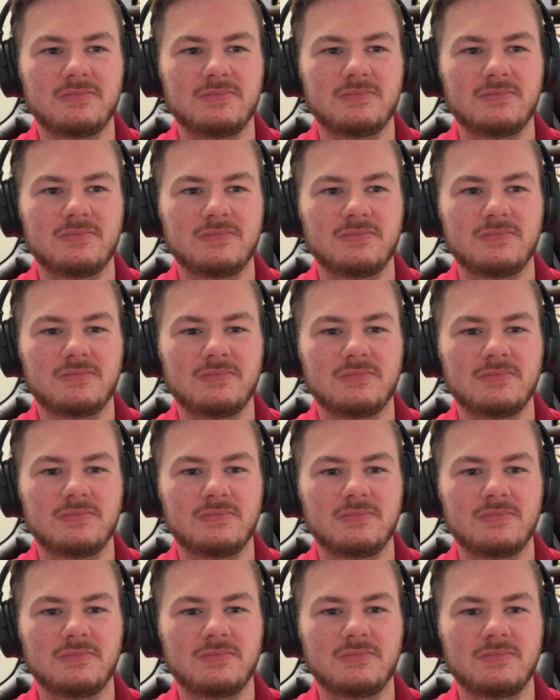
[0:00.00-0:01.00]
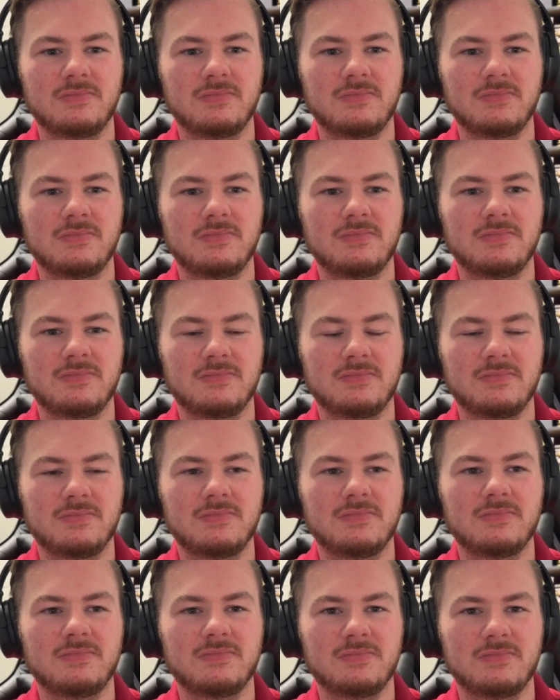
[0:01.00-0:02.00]

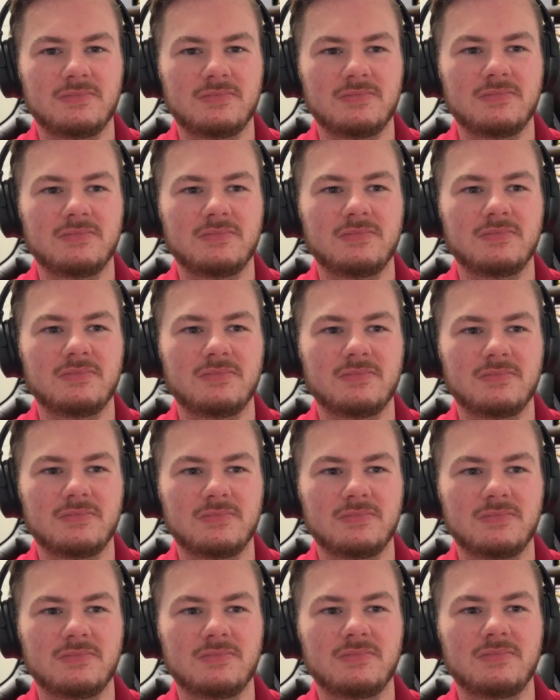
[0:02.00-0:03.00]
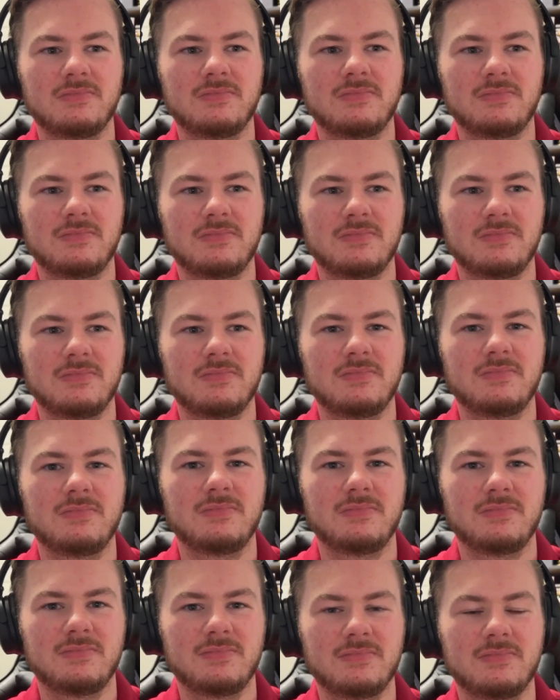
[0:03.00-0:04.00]

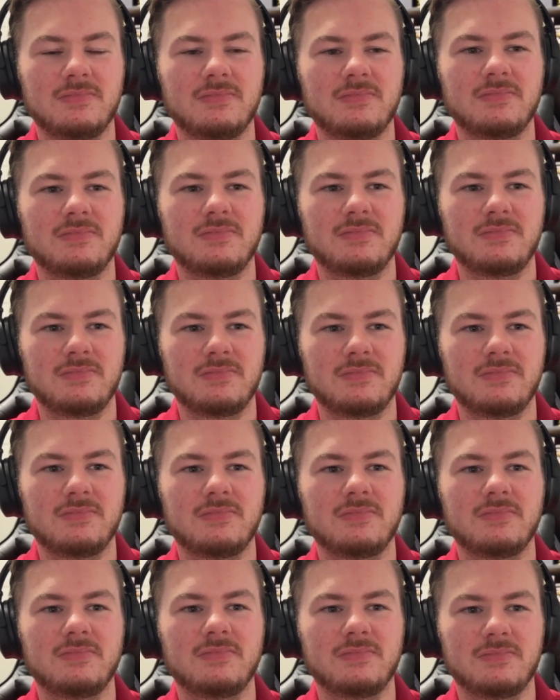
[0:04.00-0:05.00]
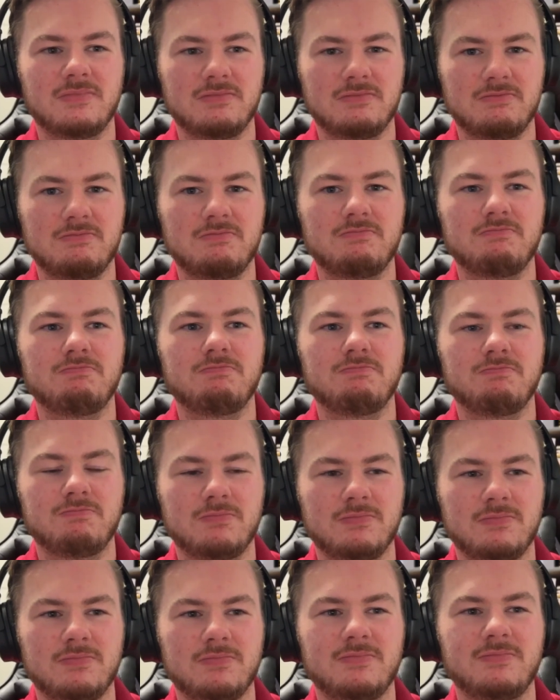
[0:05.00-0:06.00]

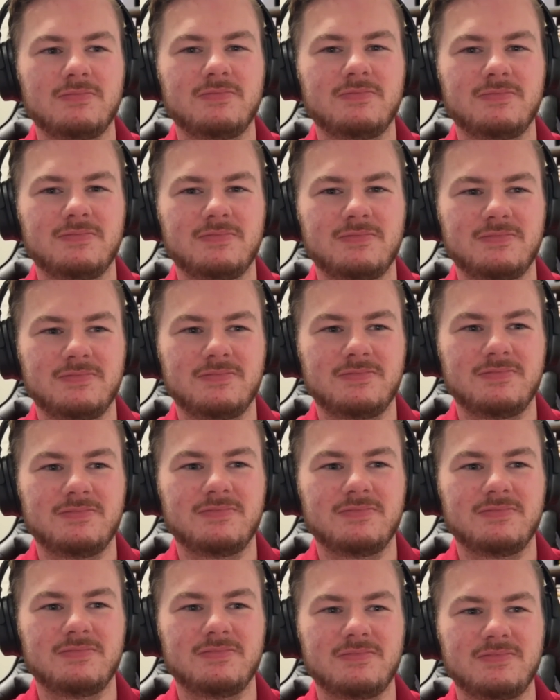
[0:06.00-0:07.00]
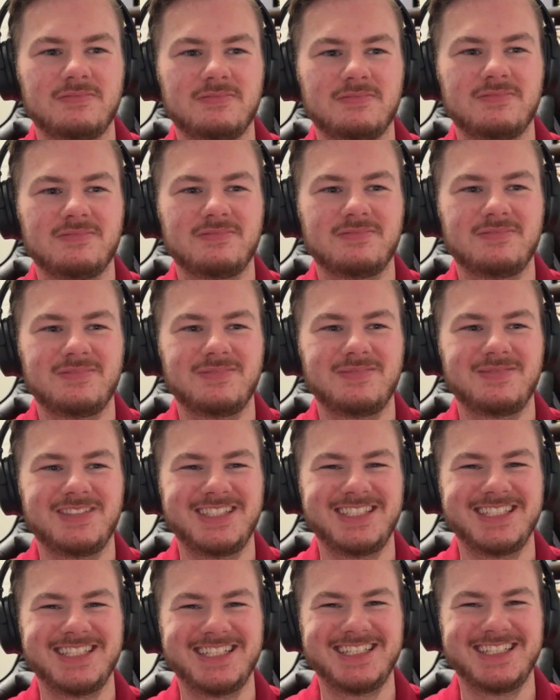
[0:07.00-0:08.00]
(not speaking)